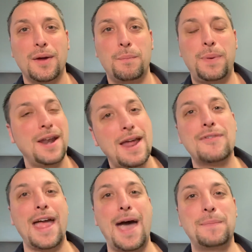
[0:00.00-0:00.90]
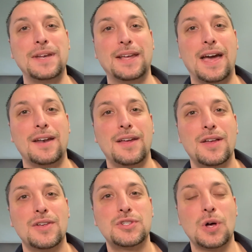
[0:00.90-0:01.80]
but it never happened again.
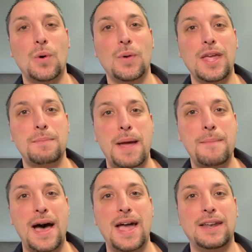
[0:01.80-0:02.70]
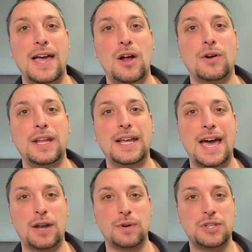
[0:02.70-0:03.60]
So in my mind, I already
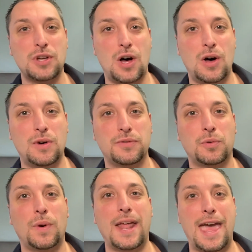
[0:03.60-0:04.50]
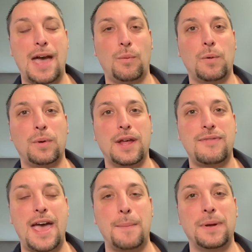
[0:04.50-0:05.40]
kind of resolved what would have
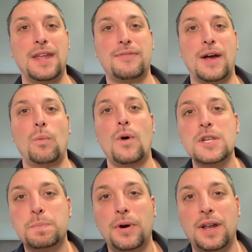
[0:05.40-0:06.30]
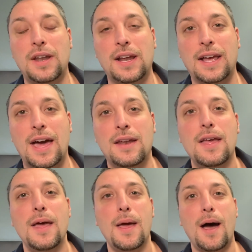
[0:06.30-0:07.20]
happened if I was put in it again.
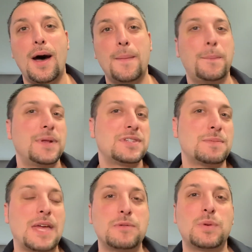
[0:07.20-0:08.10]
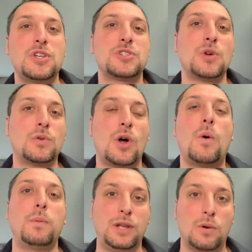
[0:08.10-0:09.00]
But sometimes we just don't know
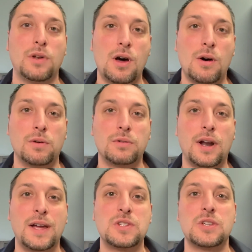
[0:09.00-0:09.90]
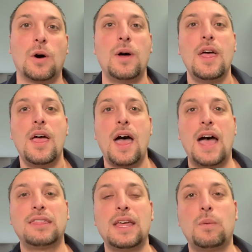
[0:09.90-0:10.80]
what we don't know, right? So
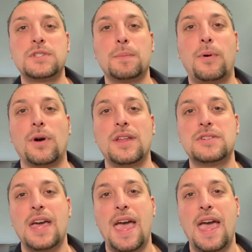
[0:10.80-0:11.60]
I think what's important is